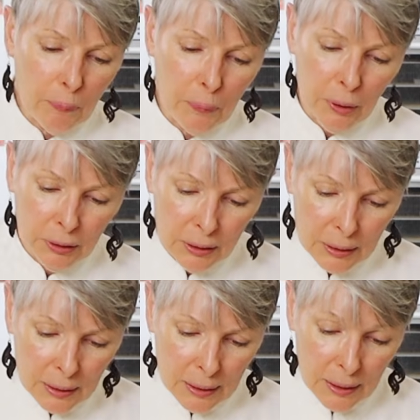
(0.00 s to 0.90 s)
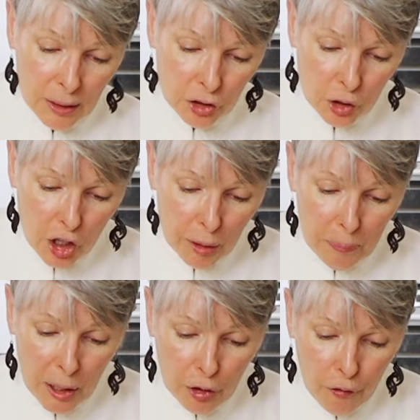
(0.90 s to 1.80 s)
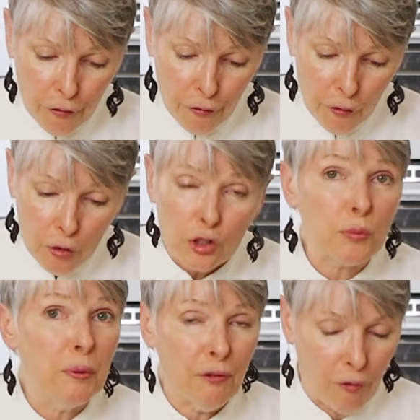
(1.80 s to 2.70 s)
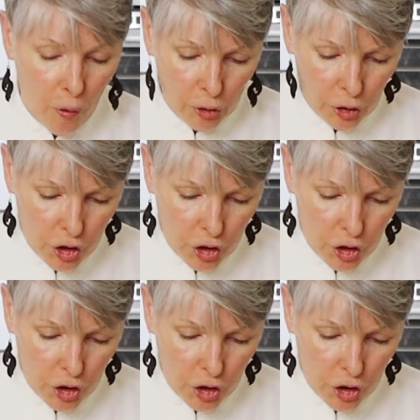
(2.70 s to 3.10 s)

put the nut butter first, before the